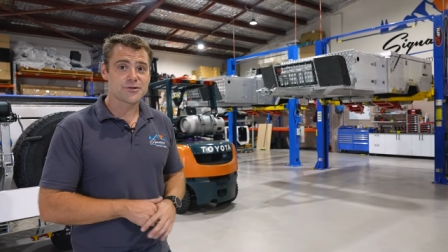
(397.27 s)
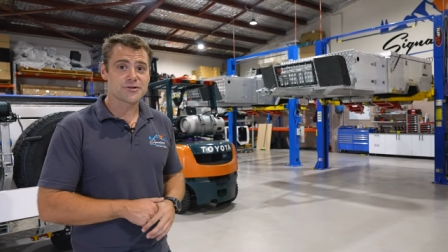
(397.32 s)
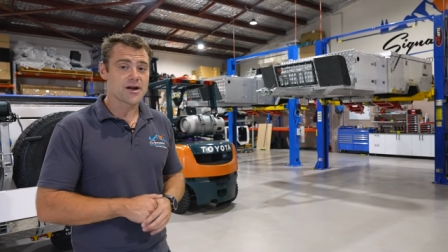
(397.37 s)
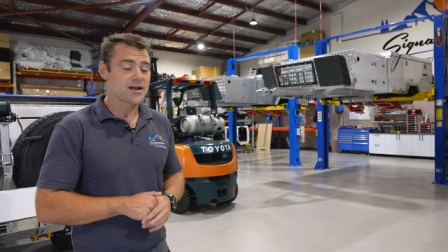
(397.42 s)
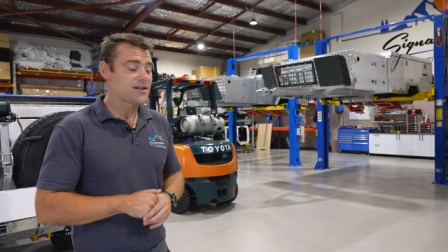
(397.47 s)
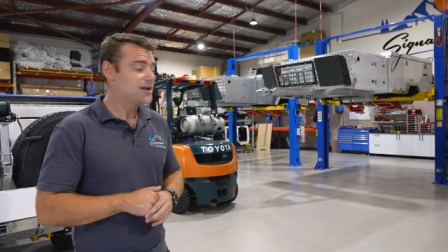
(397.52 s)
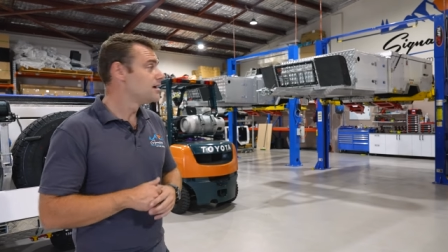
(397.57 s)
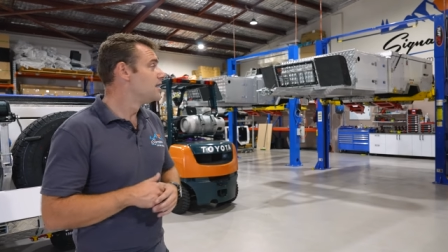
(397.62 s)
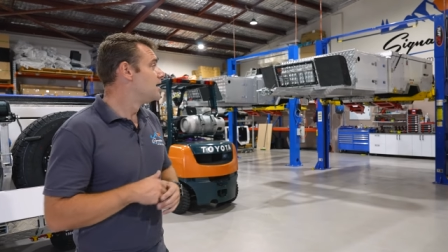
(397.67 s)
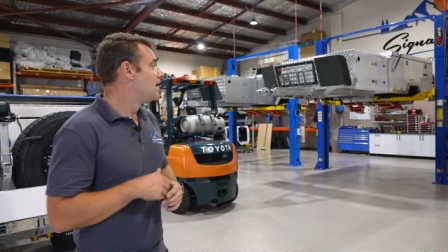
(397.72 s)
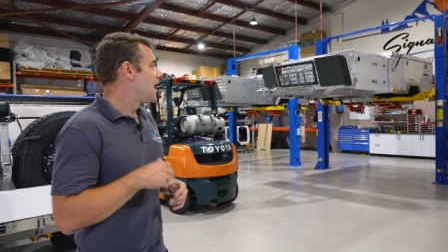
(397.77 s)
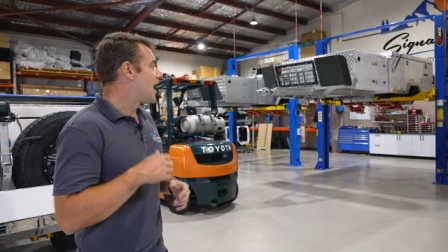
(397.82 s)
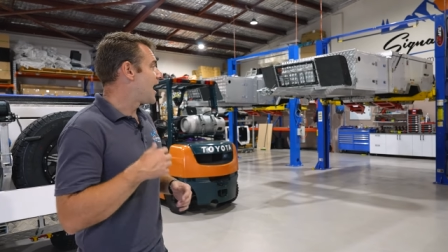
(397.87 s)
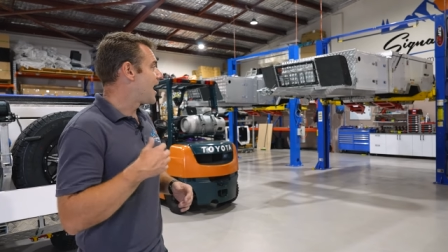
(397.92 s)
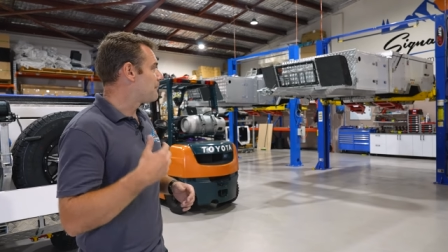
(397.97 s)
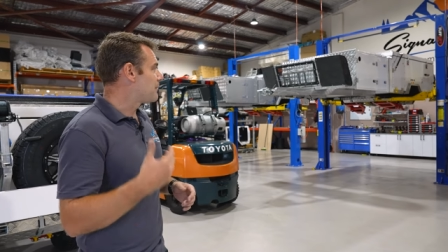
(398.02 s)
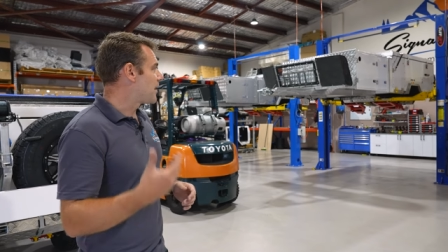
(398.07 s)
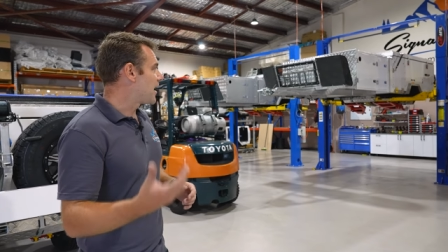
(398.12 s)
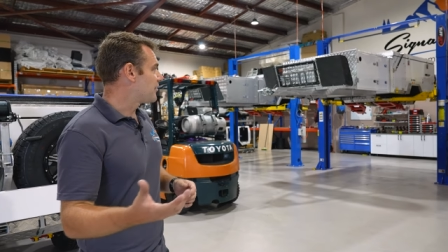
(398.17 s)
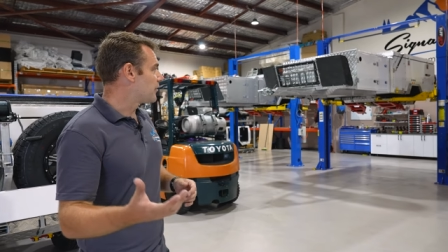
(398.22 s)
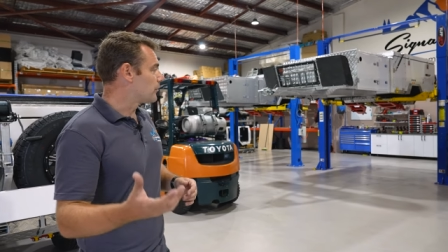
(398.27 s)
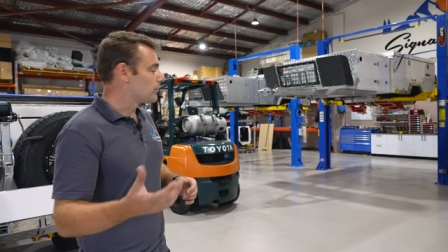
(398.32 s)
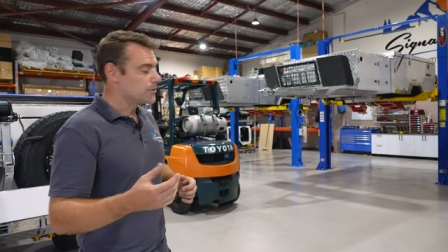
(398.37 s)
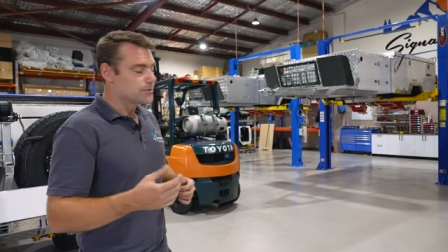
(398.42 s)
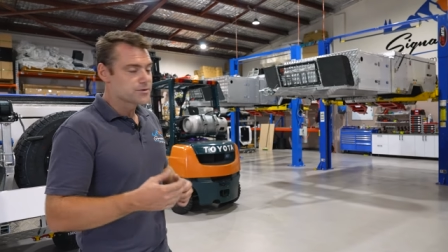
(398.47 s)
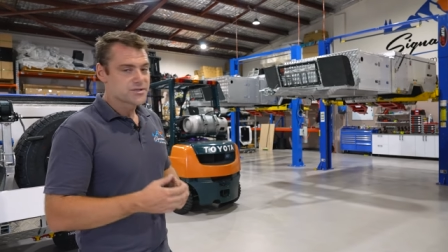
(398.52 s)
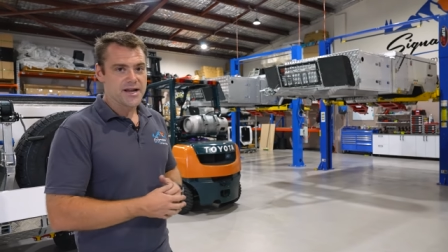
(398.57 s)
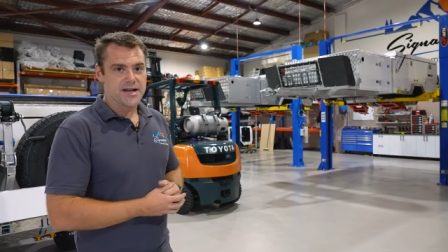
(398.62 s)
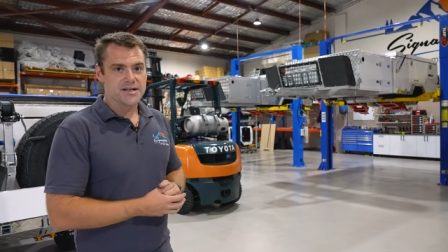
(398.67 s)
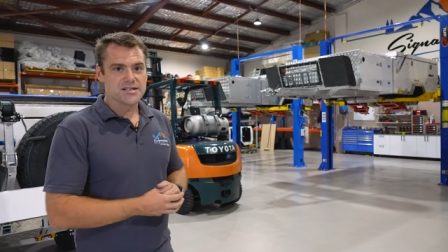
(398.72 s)
trailer um, and the
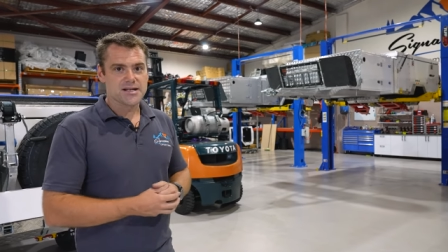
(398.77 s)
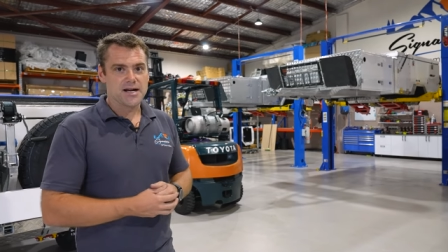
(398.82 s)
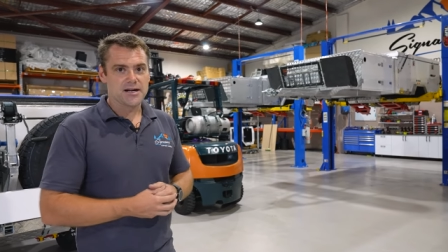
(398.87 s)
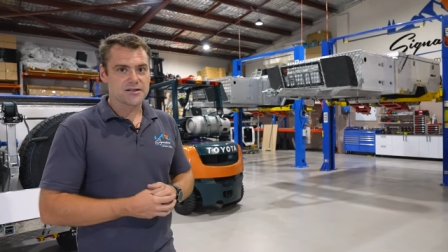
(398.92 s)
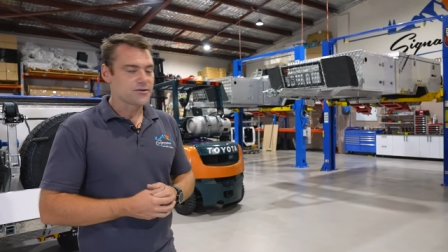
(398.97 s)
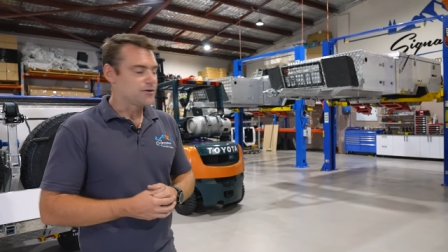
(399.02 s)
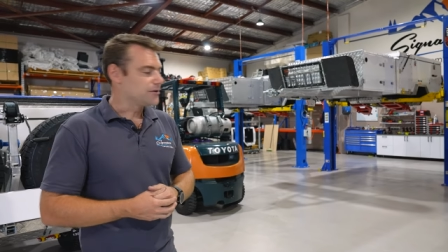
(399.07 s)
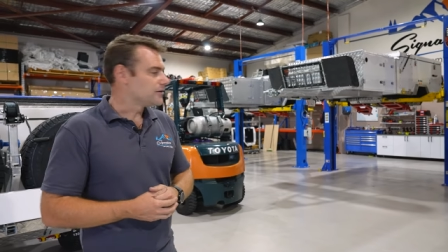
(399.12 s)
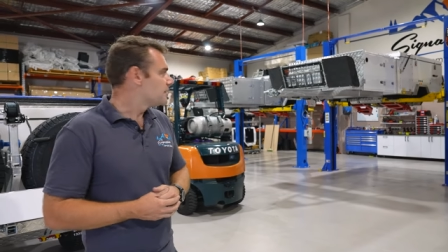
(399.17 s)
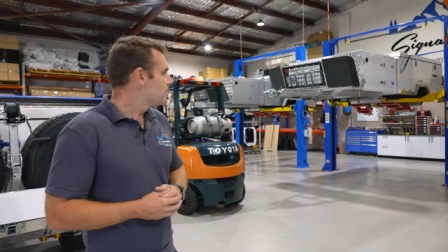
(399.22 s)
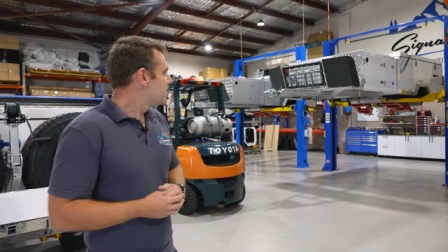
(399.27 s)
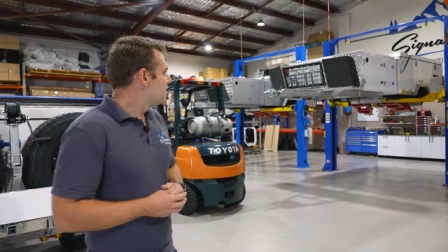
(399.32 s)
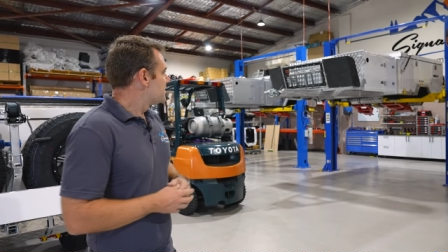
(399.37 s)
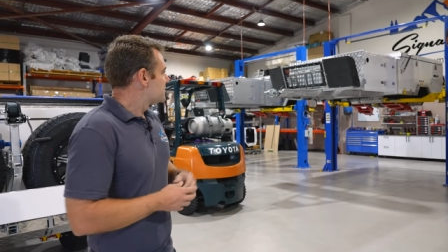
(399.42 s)
wheels get chucked on.